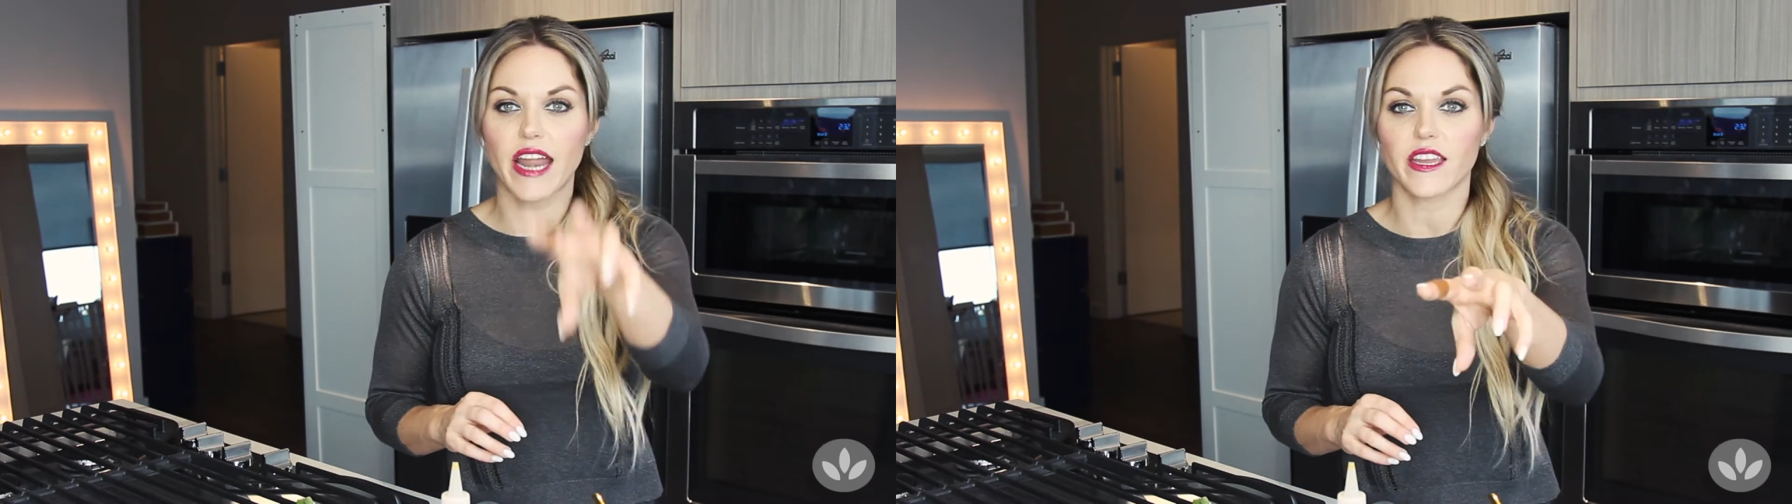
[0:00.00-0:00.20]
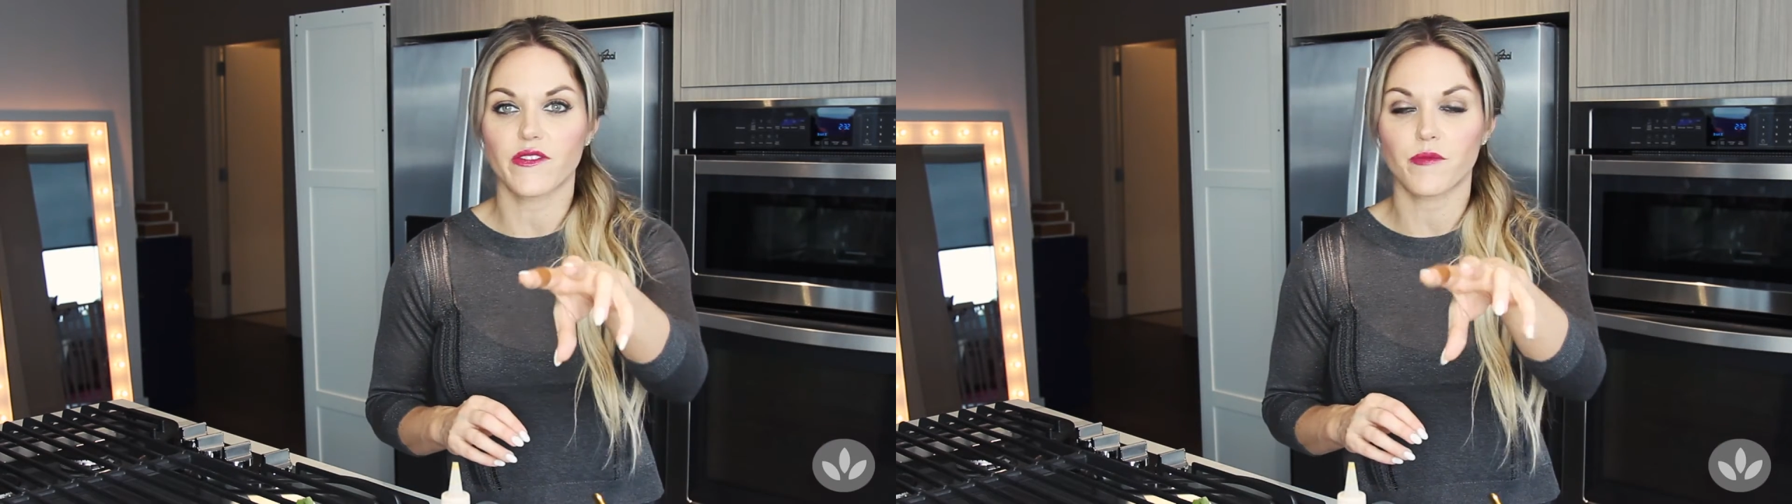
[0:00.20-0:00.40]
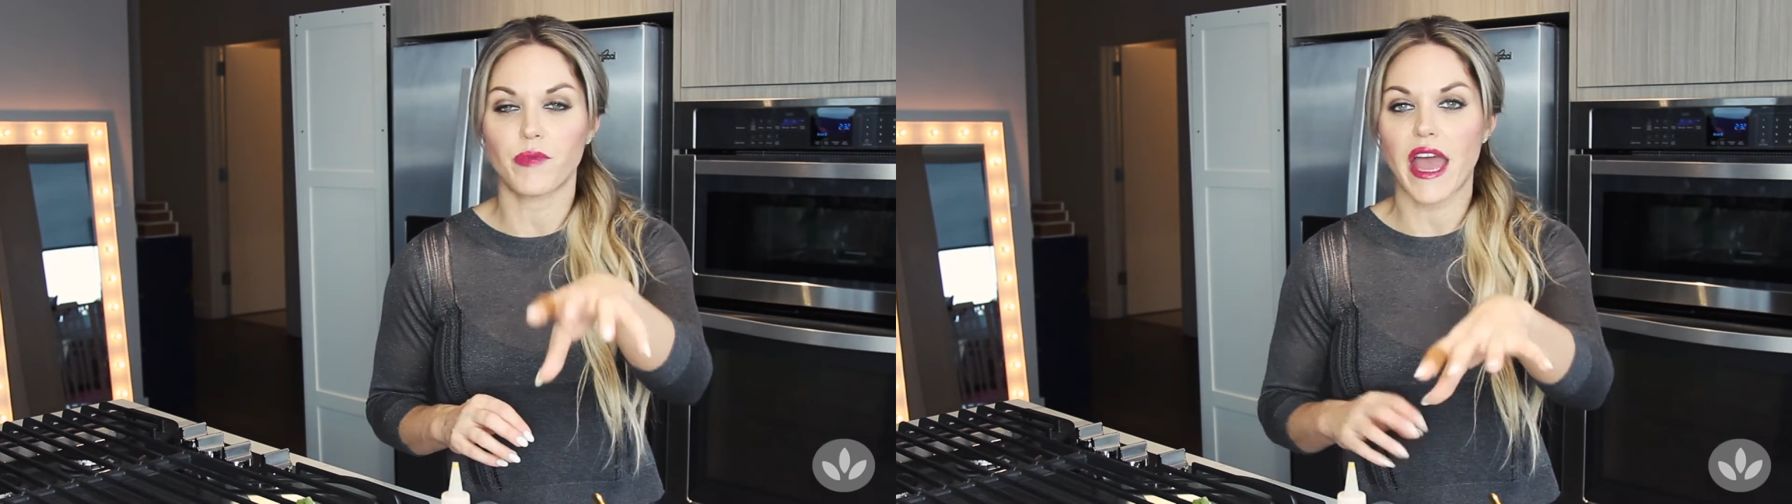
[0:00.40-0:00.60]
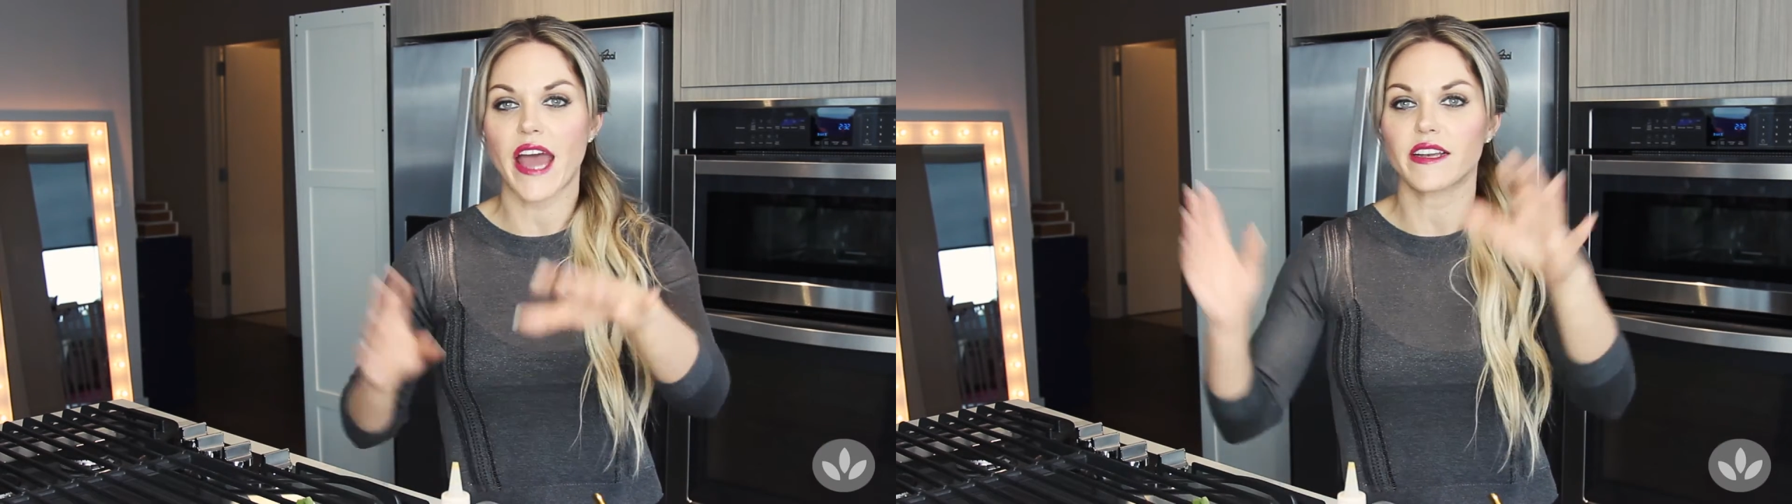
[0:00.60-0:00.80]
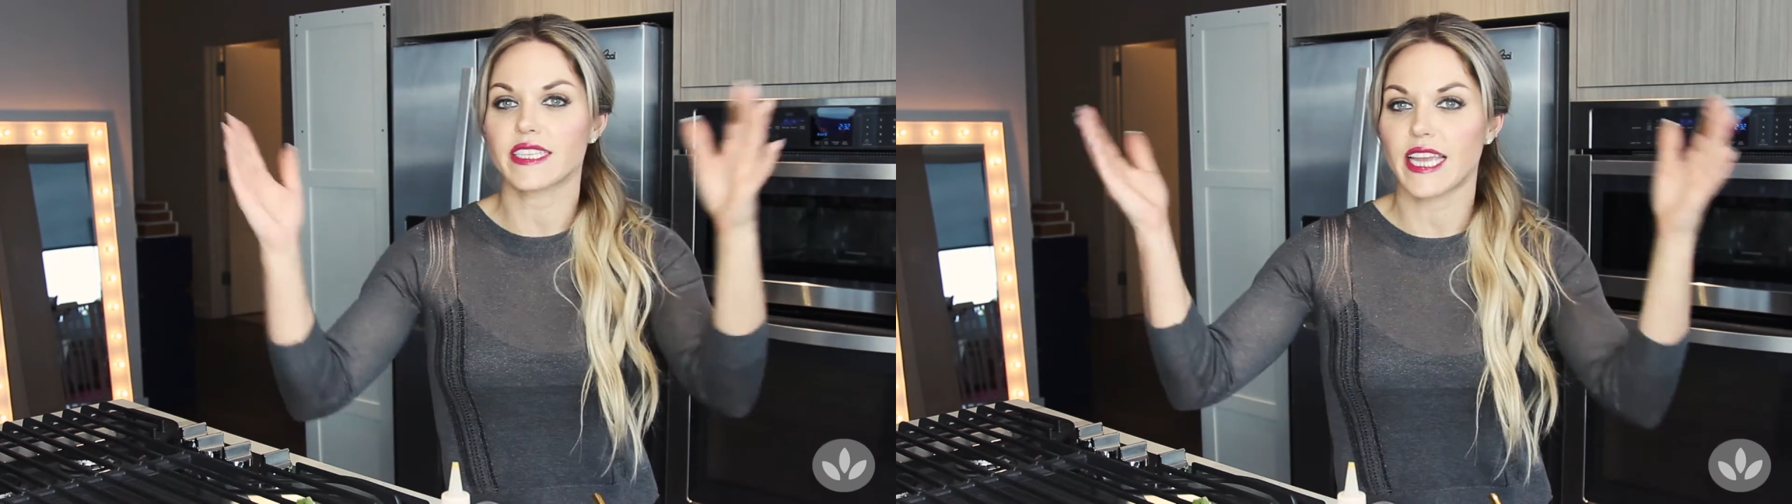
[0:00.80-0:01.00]
any of the
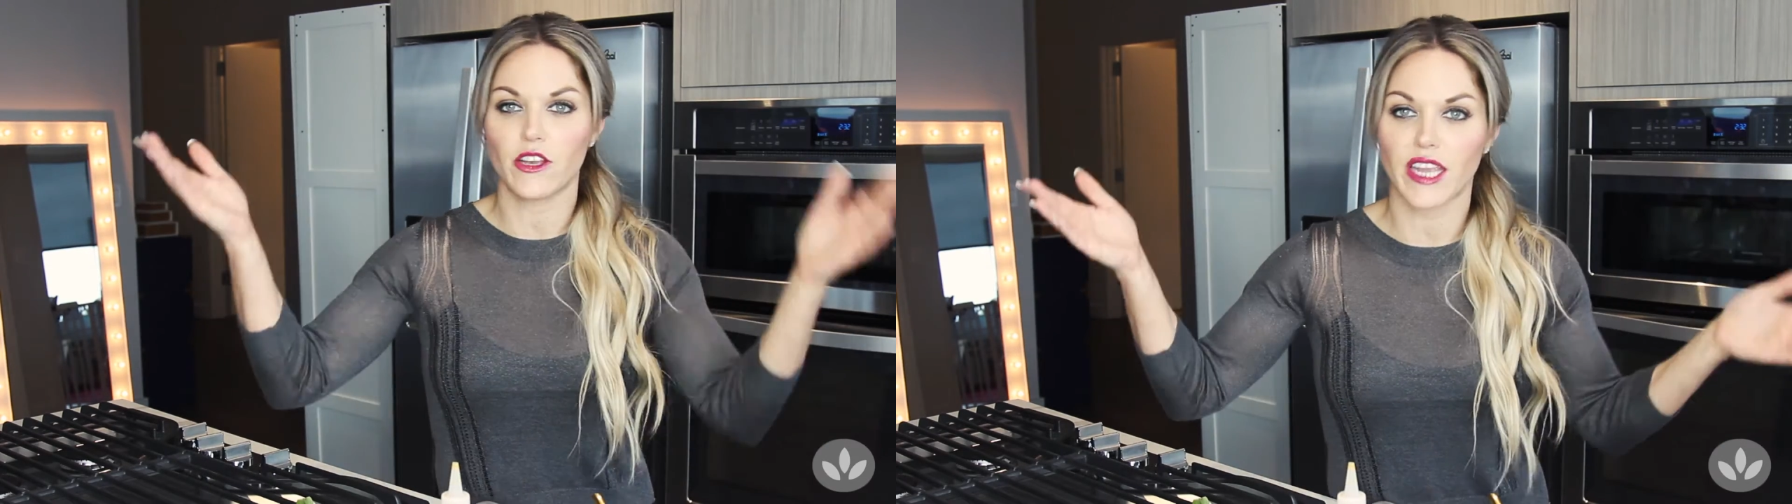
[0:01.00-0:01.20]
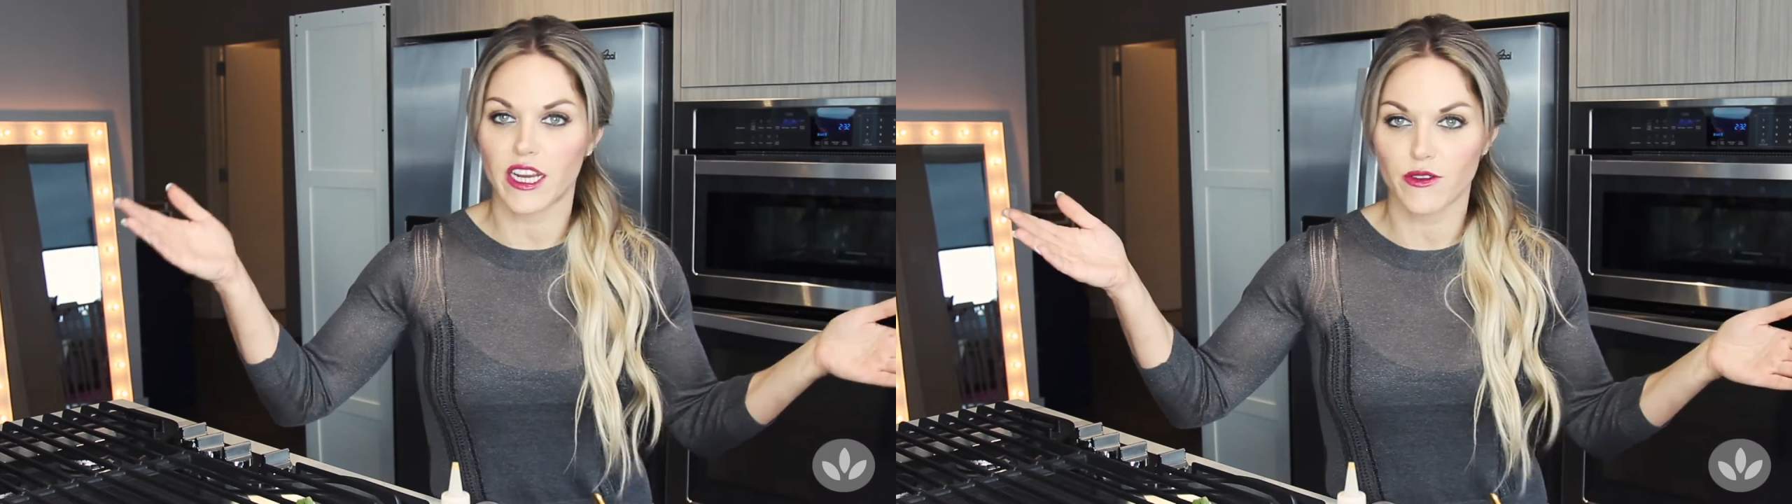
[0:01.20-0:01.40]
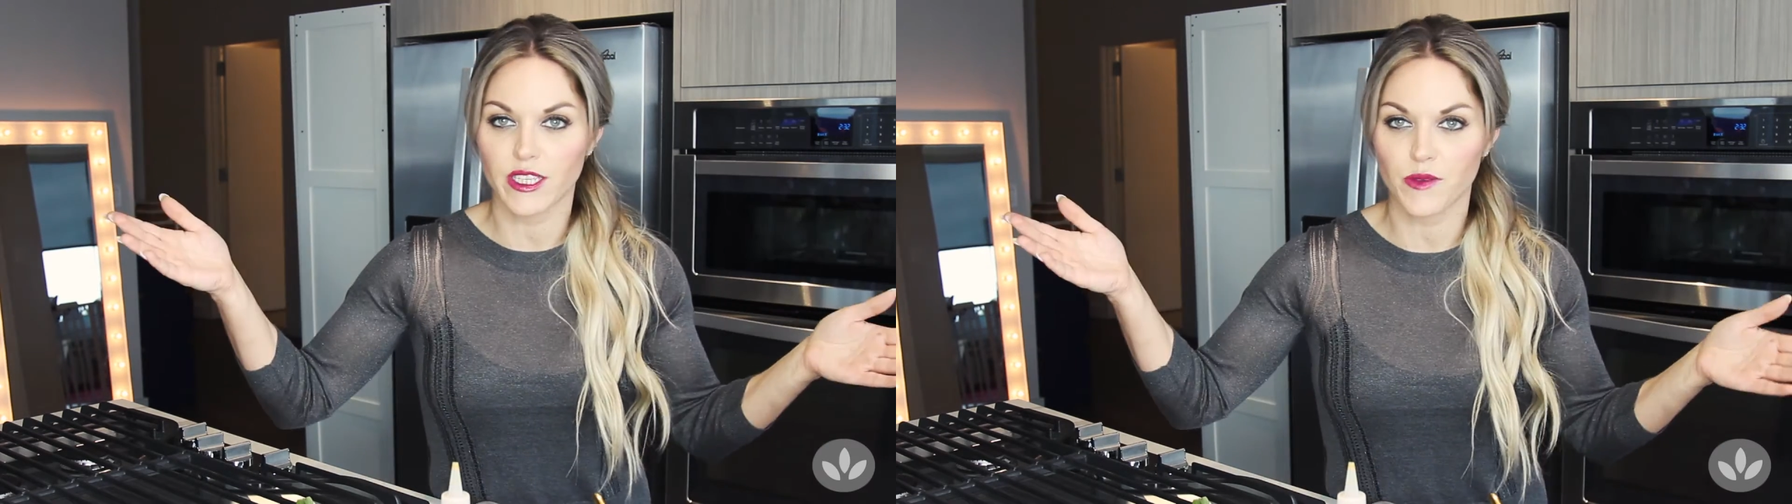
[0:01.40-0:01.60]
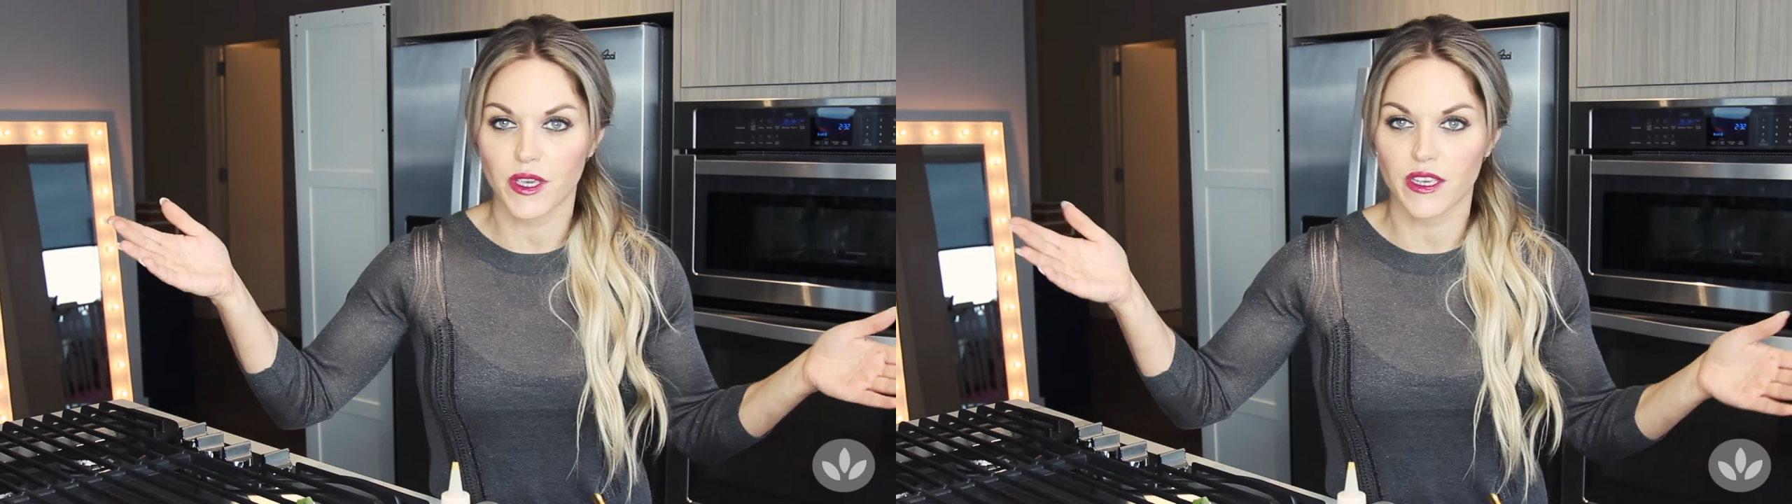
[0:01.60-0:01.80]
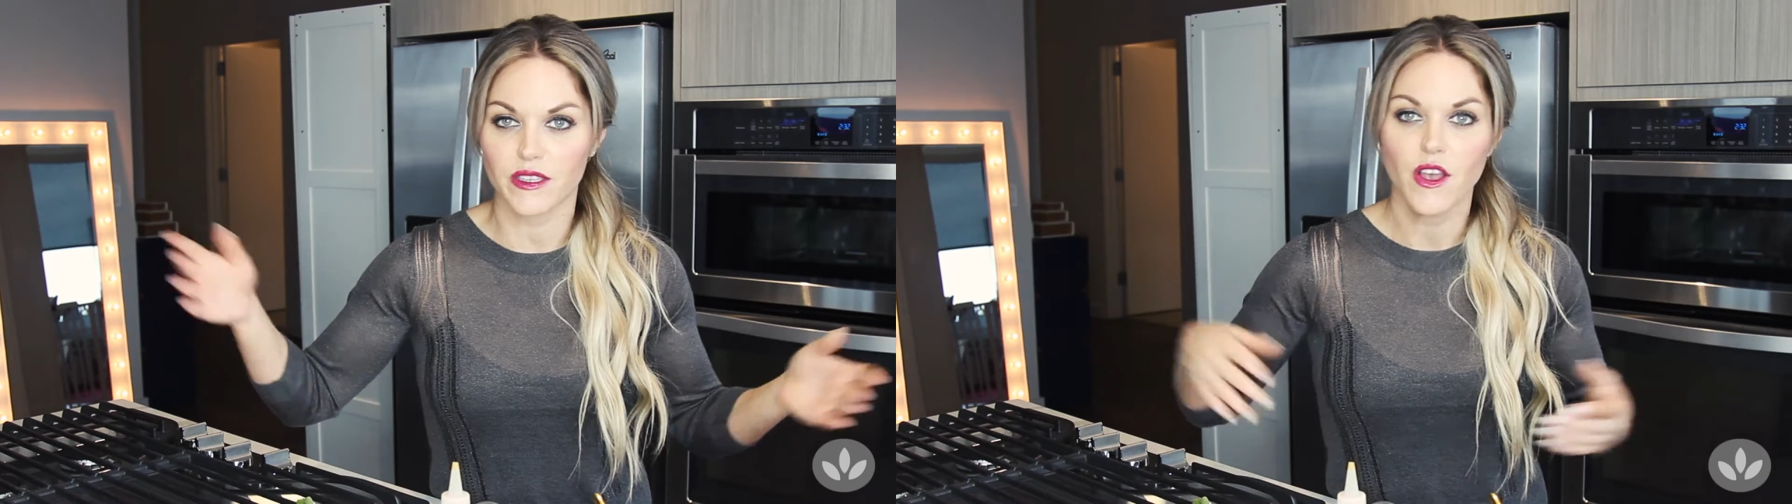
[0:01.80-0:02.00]
bad tailgating
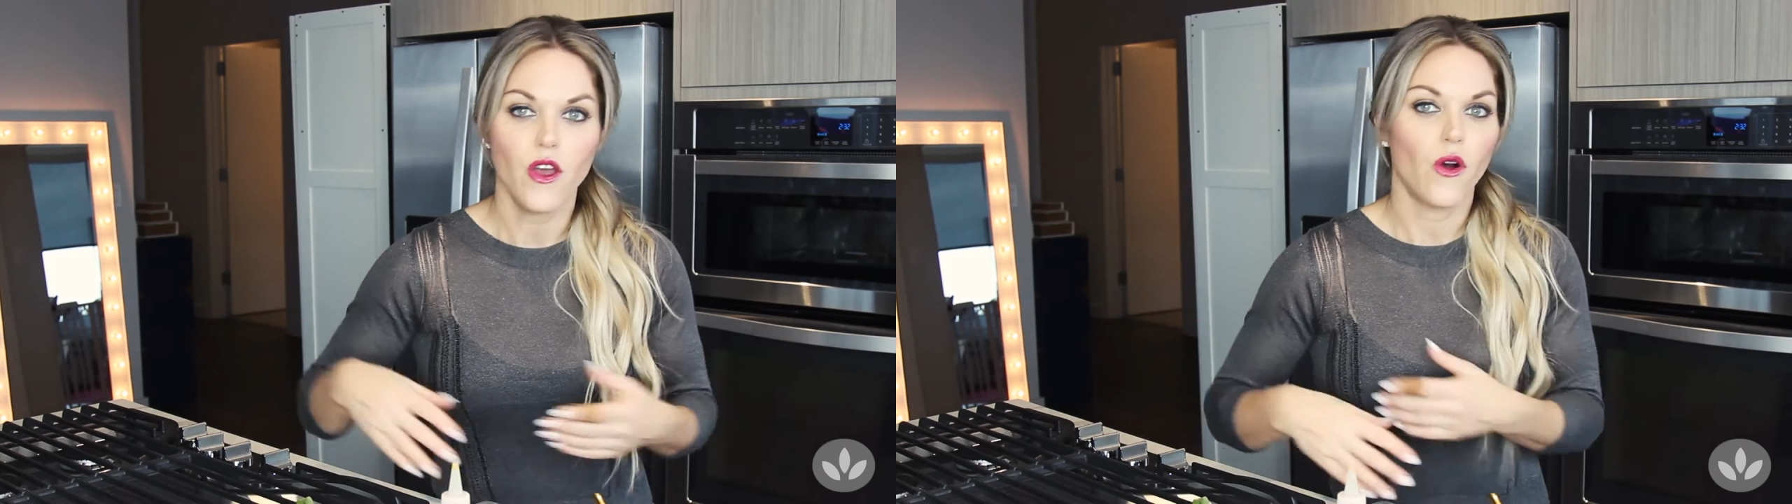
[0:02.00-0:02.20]
recipes